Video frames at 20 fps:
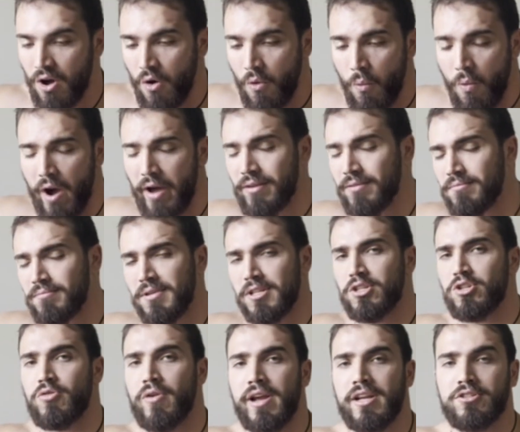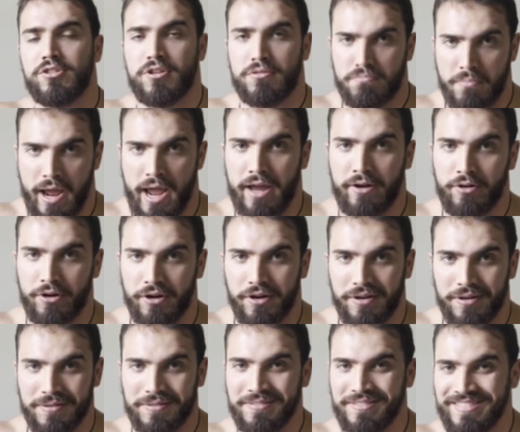One, it trains your manhood.
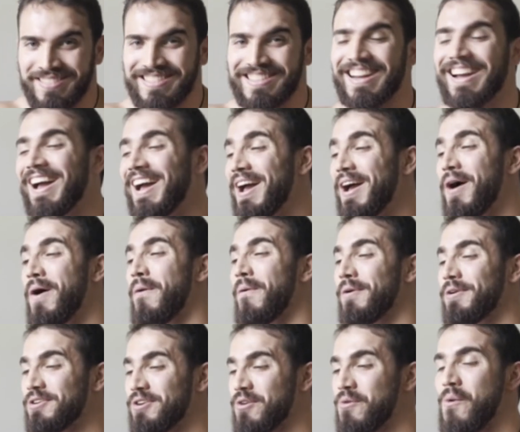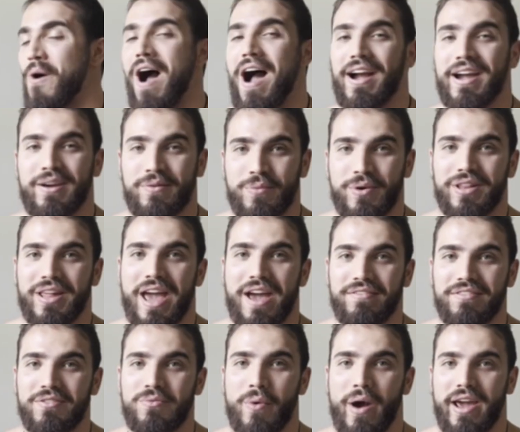When you're walking with
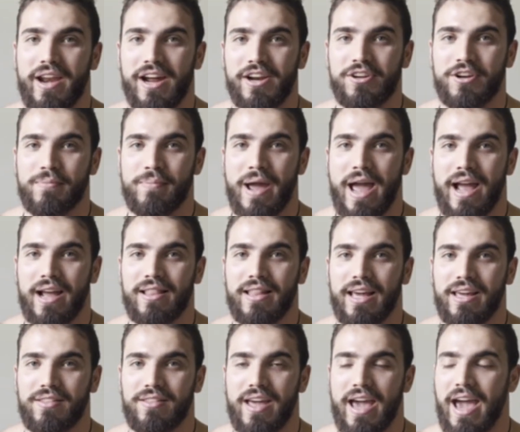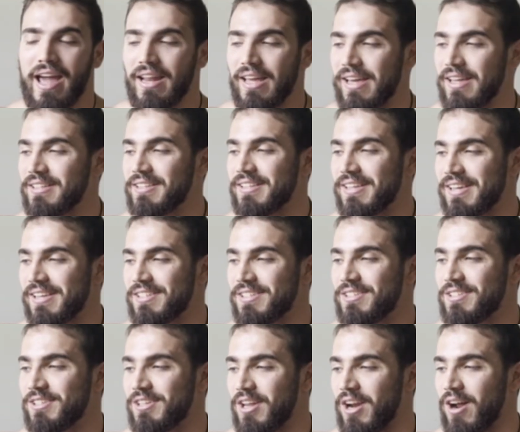heavy weight on your back like that, it's